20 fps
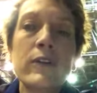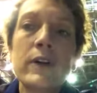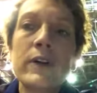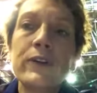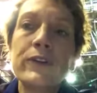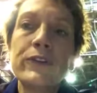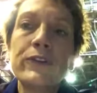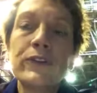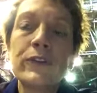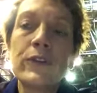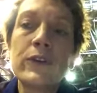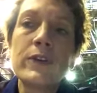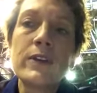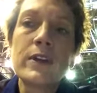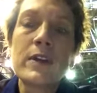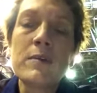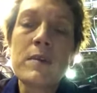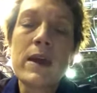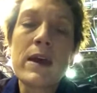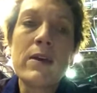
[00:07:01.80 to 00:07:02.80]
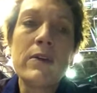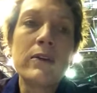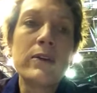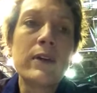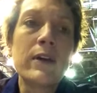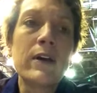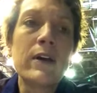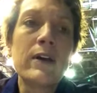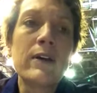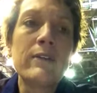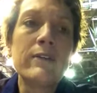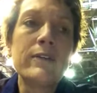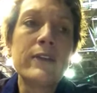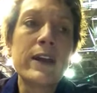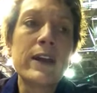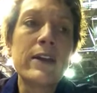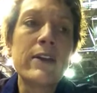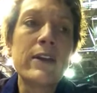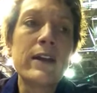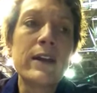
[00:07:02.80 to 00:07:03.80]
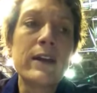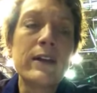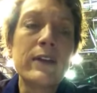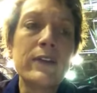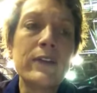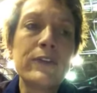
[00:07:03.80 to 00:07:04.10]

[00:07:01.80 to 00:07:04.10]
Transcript: a certain amount of area.